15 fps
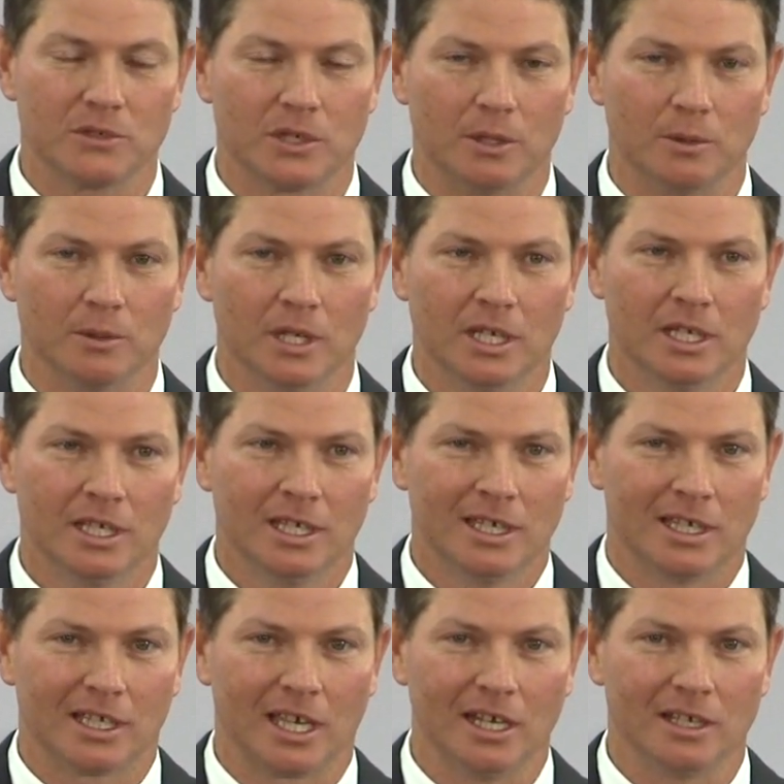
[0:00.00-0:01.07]
So,
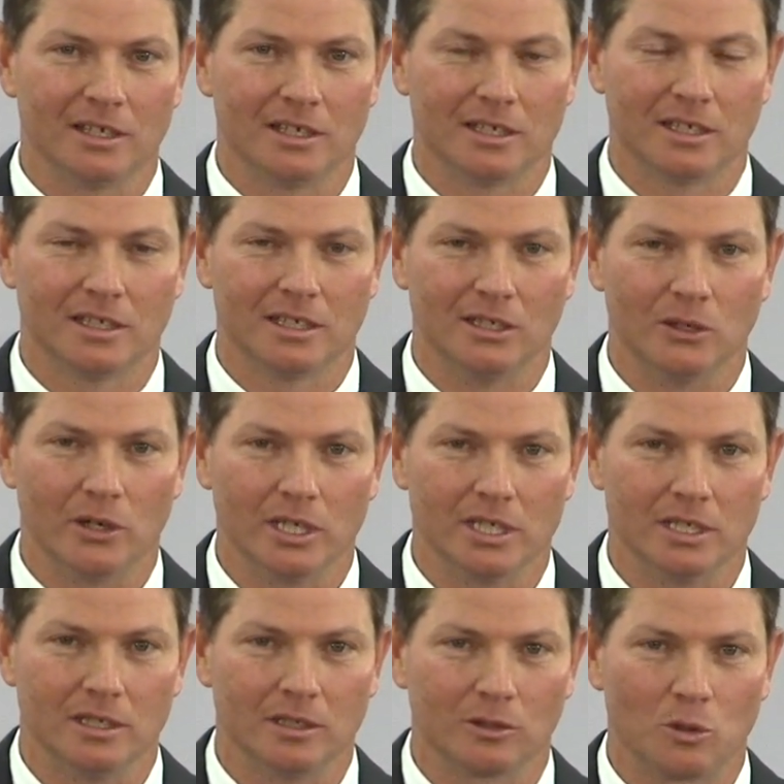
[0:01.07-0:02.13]
I kind of, you know, I
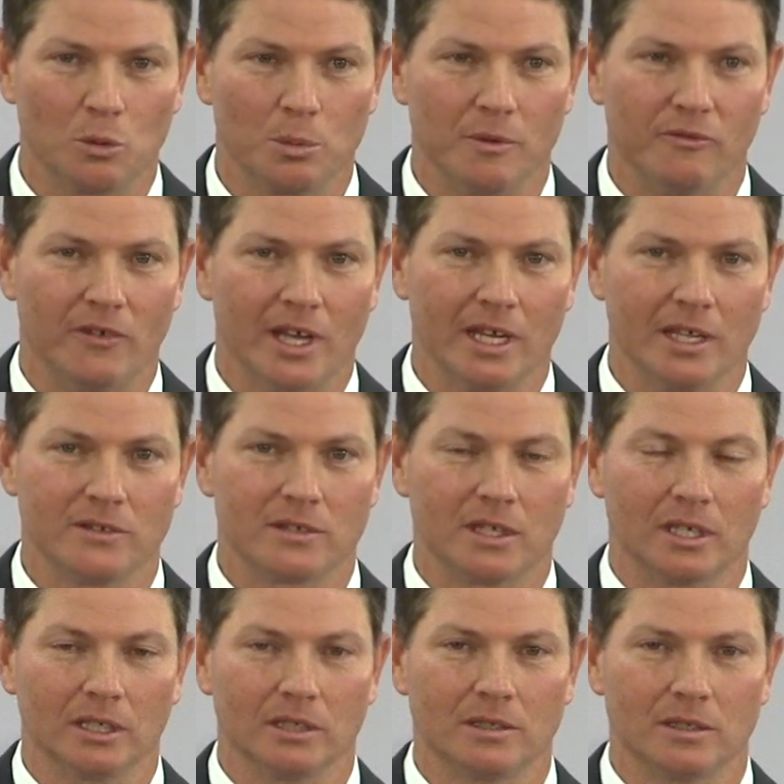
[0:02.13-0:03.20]
did the corporate finance
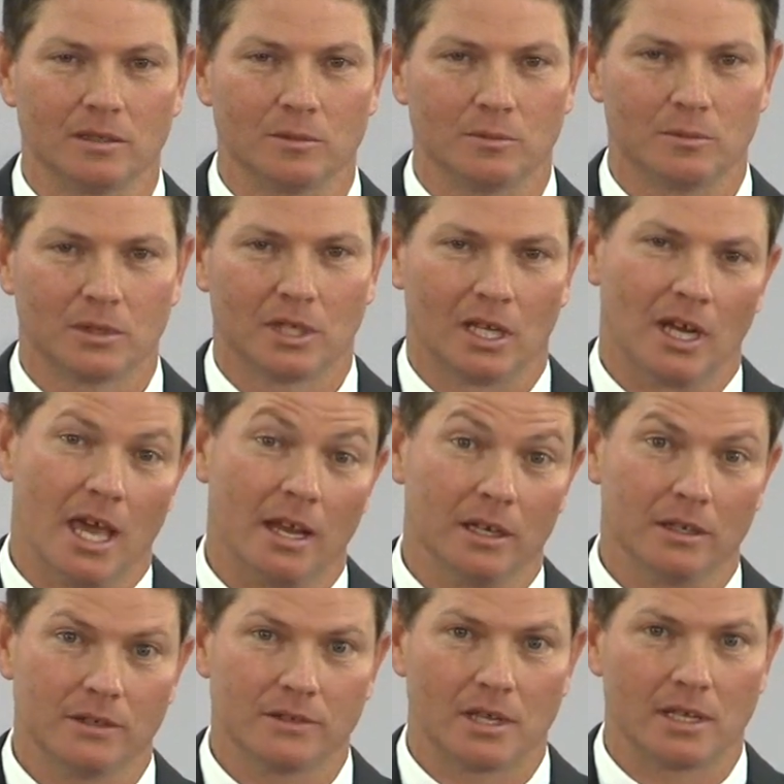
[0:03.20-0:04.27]
thing to kind of out
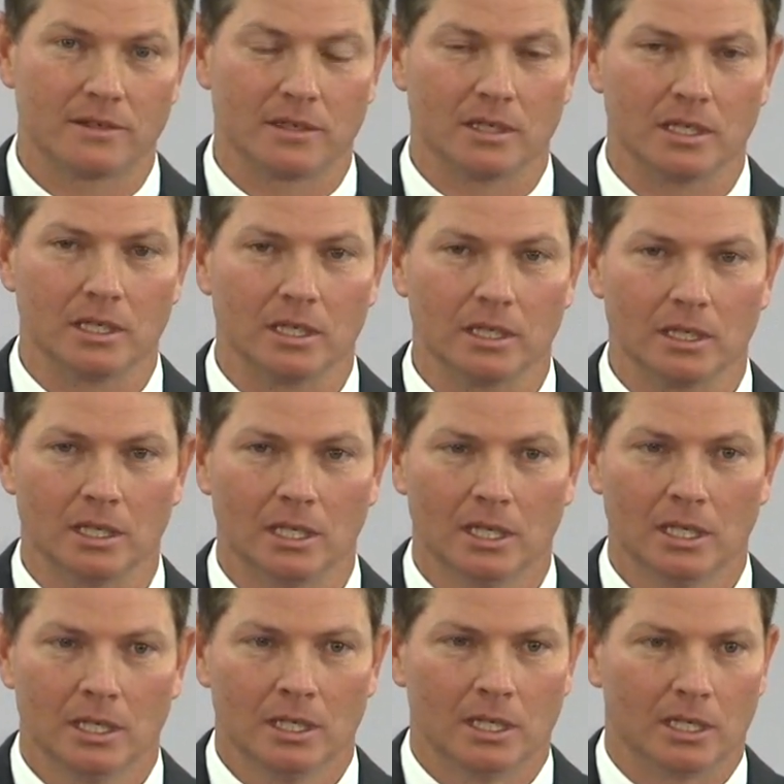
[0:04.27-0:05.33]
of necessity, and
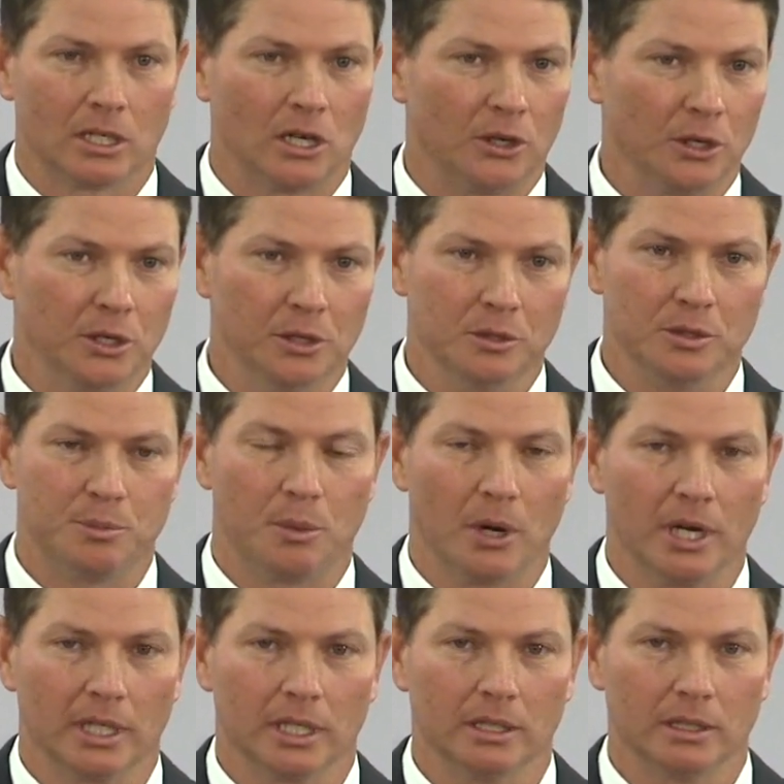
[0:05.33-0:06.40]
I caught a huge
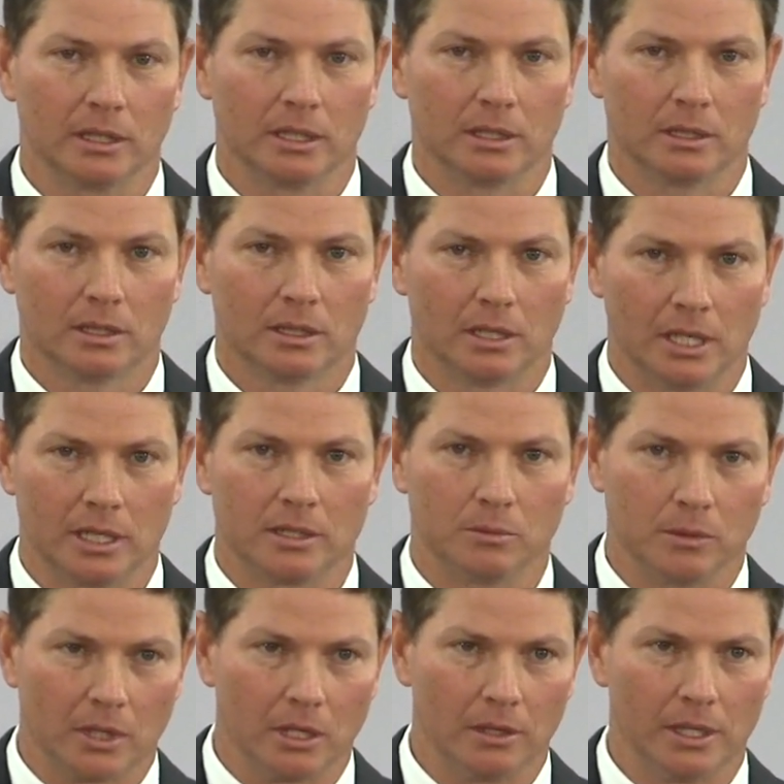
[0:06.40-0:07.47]
break getting connected
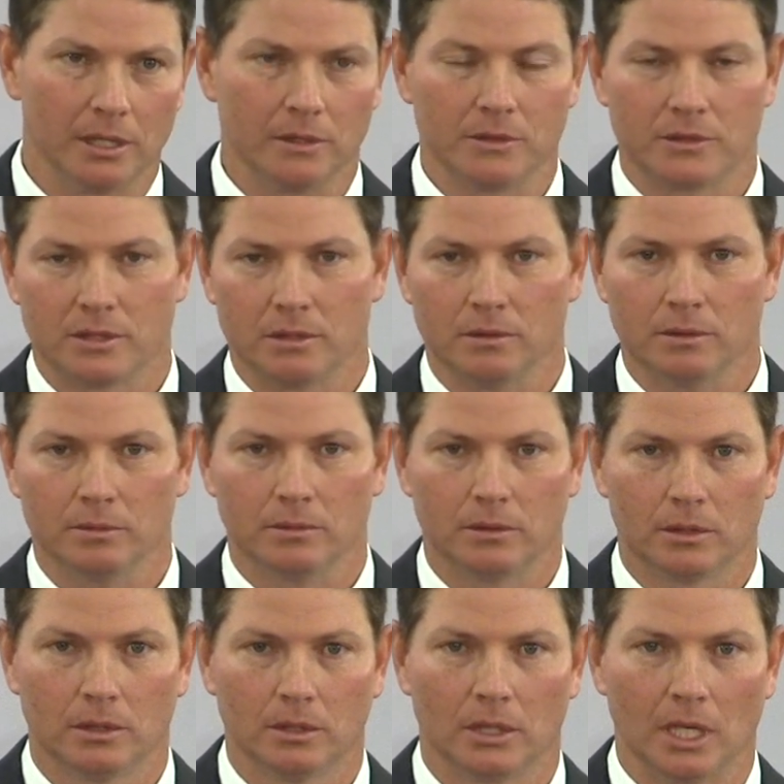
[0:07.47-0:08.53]
with Gary Henderson, who
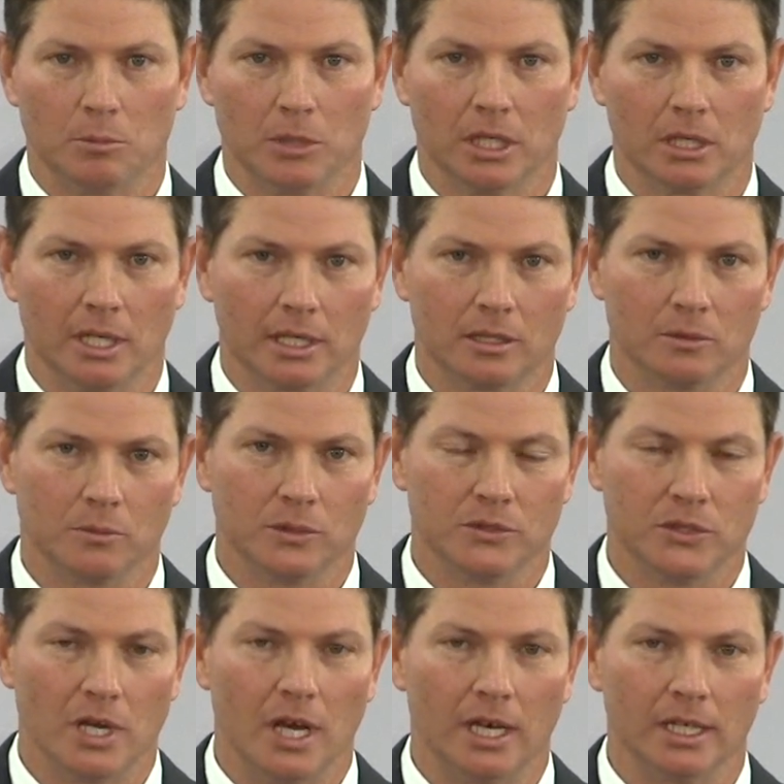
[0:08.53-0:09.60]
got me connected with
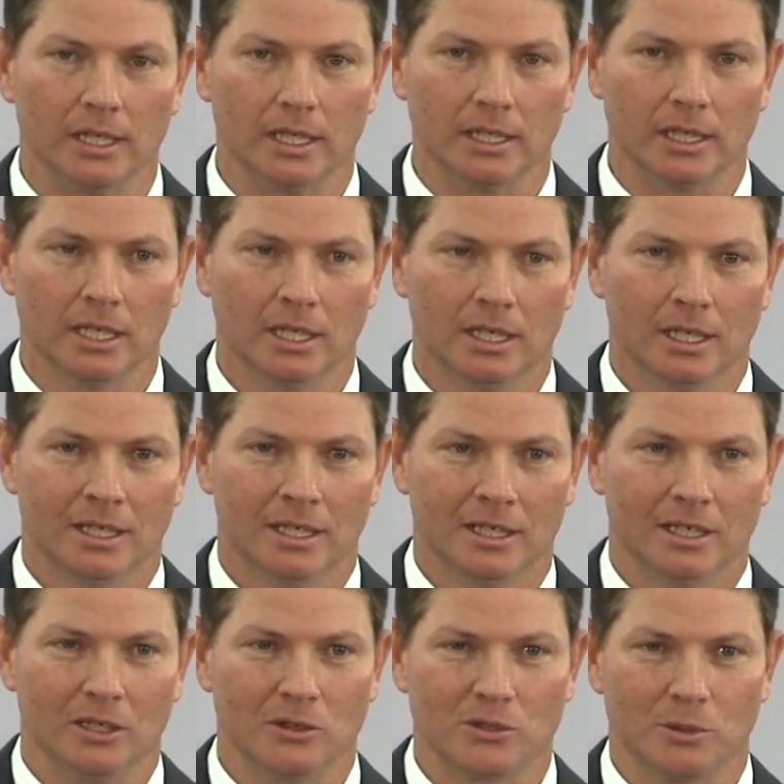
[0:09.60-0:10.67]
John. And
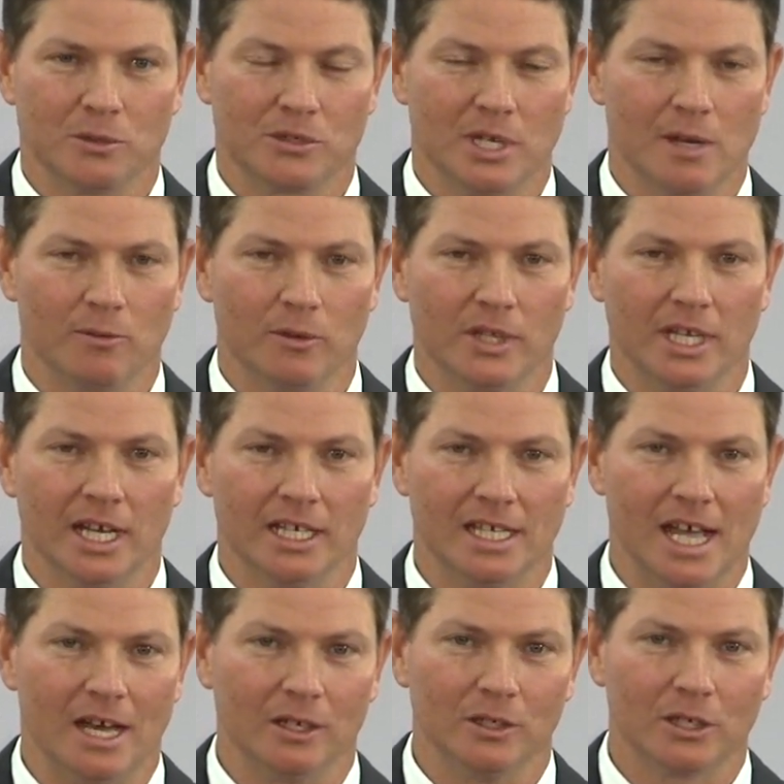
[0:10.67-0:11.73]
you know, so it was never that I
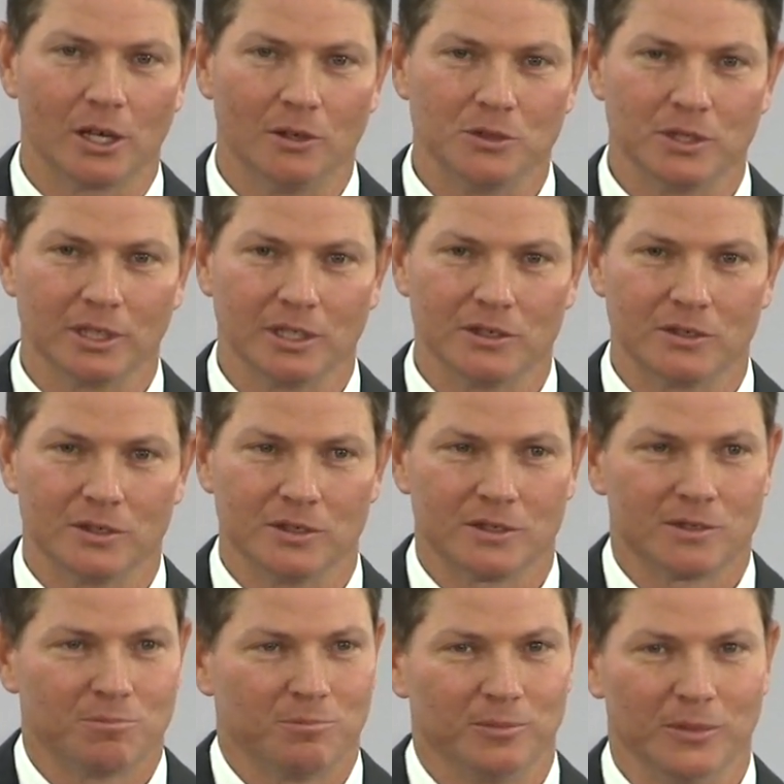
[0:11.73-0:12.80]
doubted coaching. It's
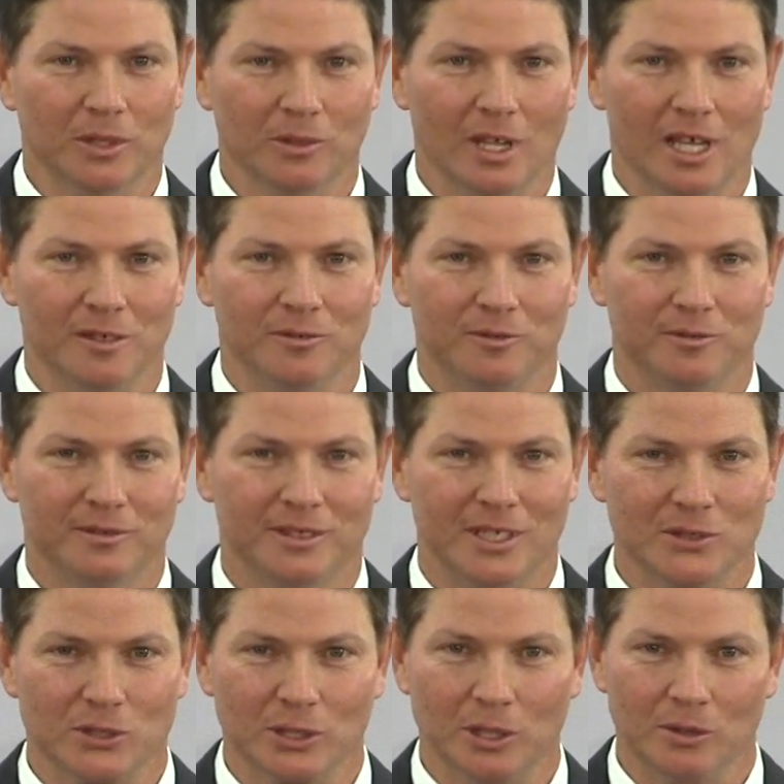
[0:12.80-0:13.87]
just, you know, life
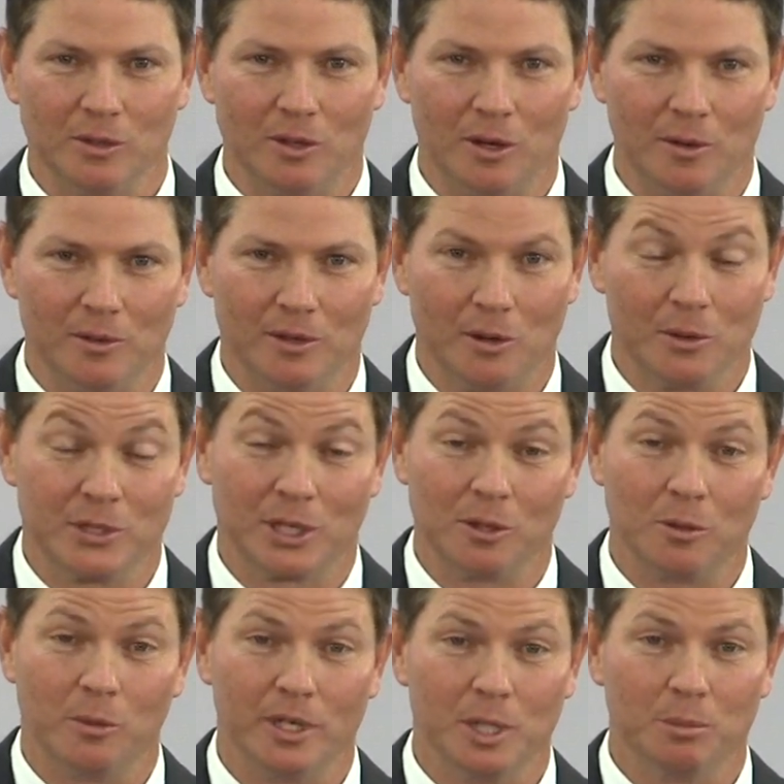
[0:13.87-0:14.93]
doesn't always
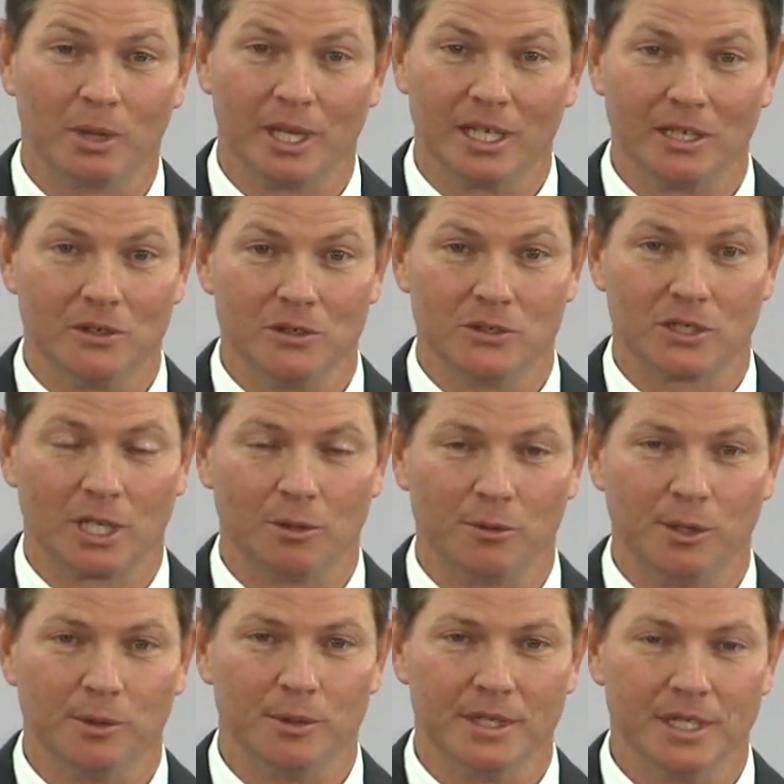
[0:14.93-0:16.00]
go the way you plan it, and you just got to
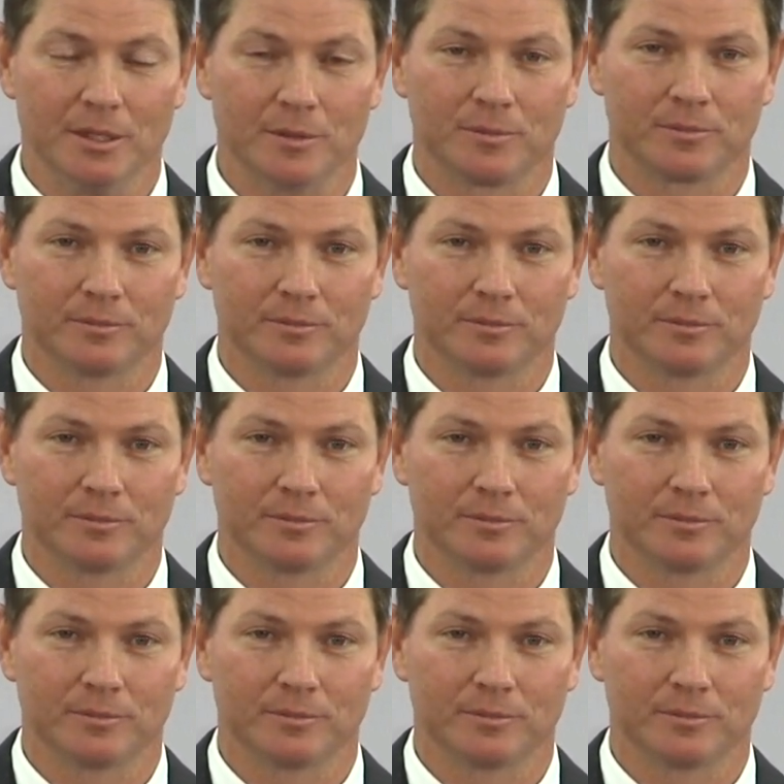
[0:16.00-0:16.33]
roll with it.